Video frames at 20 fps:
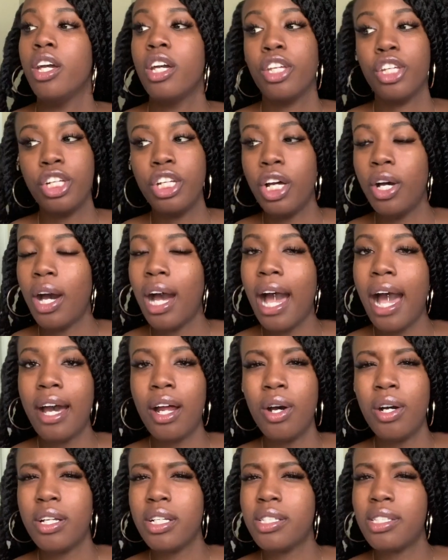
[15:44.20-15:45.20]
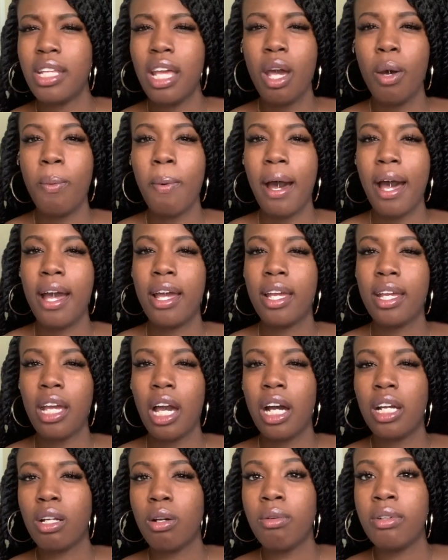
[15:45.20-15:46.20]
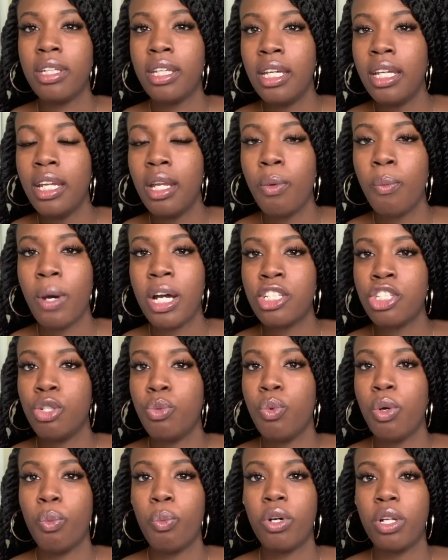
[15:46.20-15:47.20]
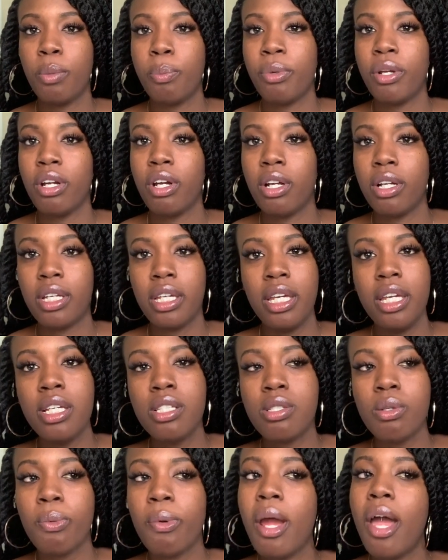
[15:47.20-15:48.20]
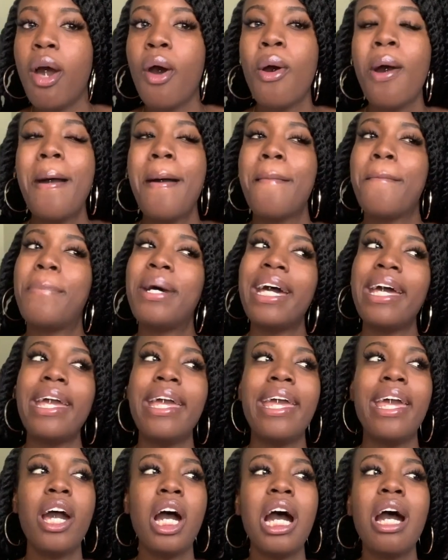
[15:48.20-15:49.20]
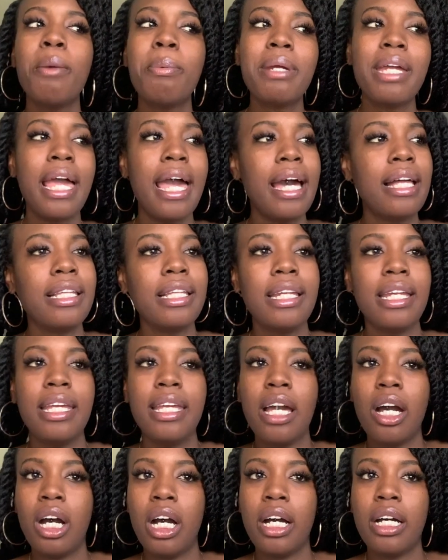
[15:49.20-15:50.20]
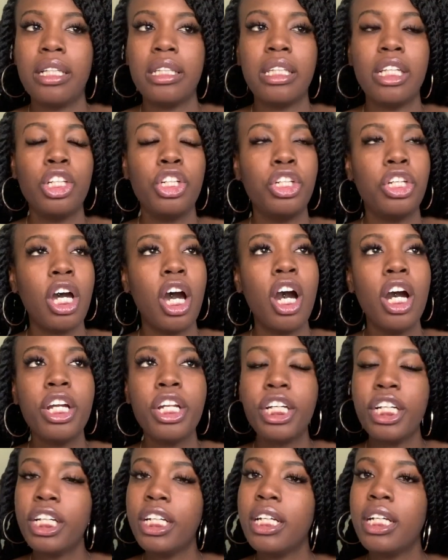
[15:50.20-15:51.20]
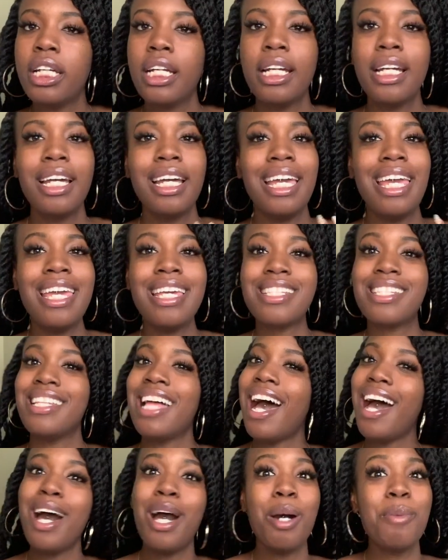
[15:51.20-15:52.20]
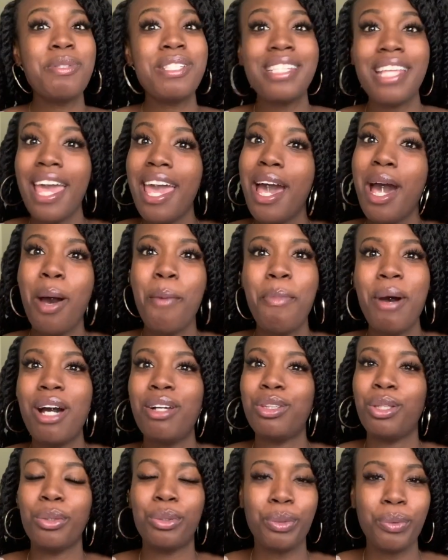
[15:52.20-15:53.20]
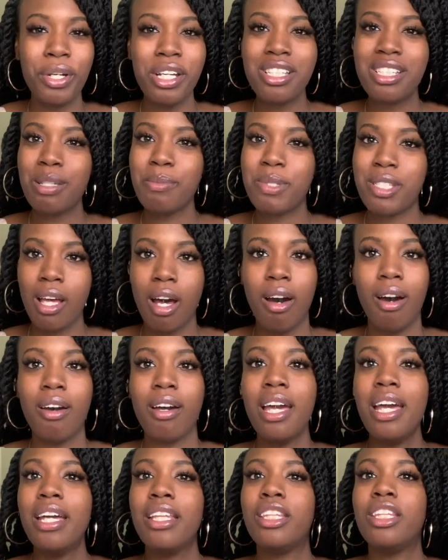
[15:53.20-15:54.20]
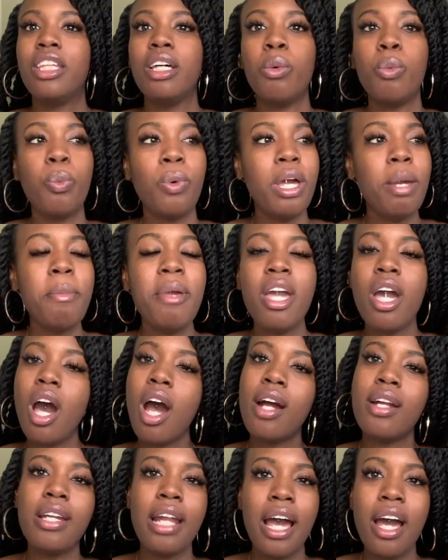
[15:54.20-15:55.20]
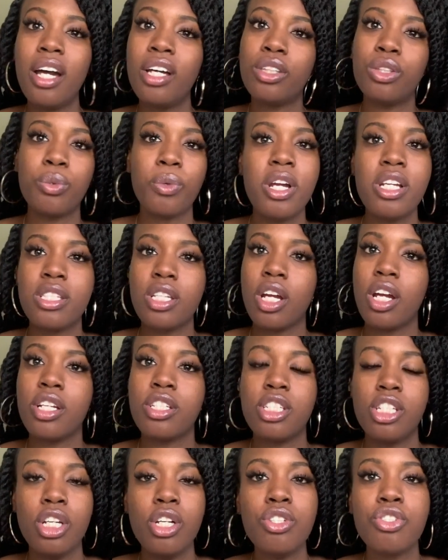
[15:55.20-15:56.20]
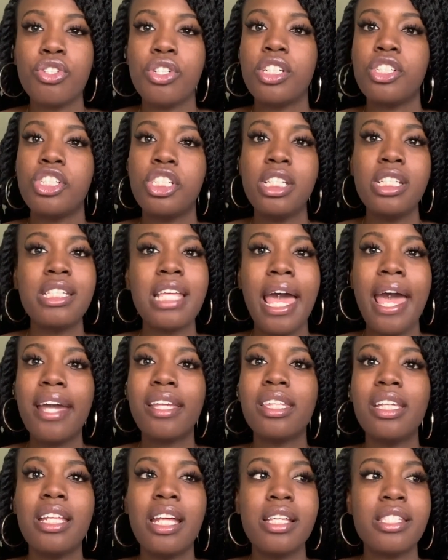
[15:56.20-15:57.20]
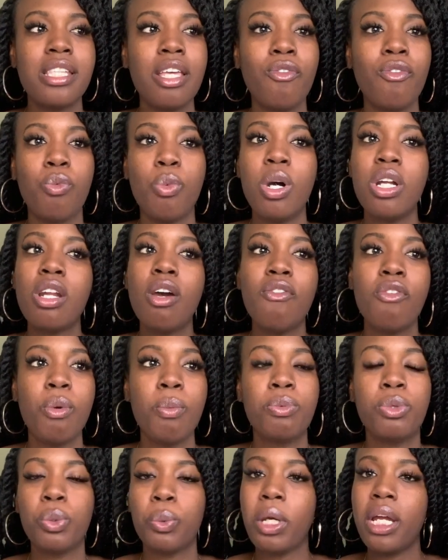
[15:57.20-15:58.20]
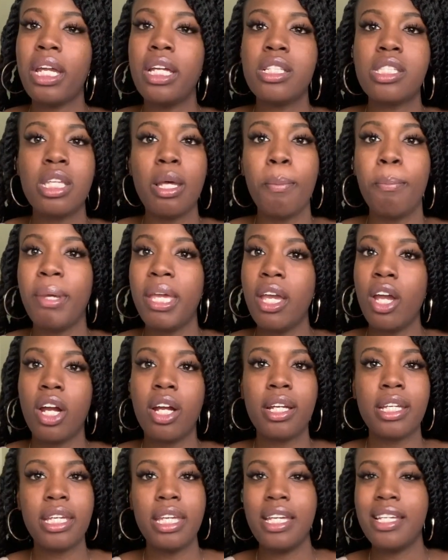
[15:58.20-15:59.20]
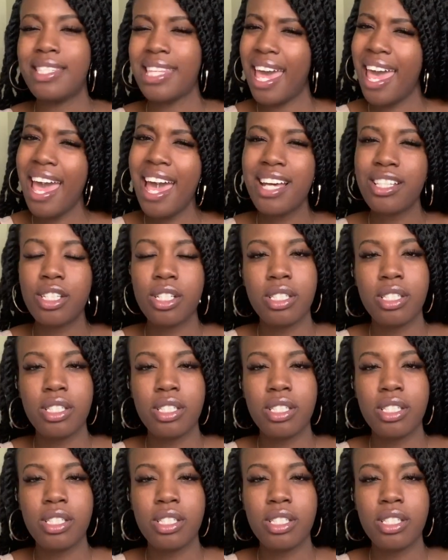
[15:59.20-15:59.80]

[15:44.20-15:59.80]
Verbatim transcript: you know, I understand why y'all don't get it, why she wouldn't want to bring her kids around. But in all reality, y'all, the daughter is not upset about the threesome talk. The women are not a threat to her children. She's acting as if one of them threatened to beat her kid's ass or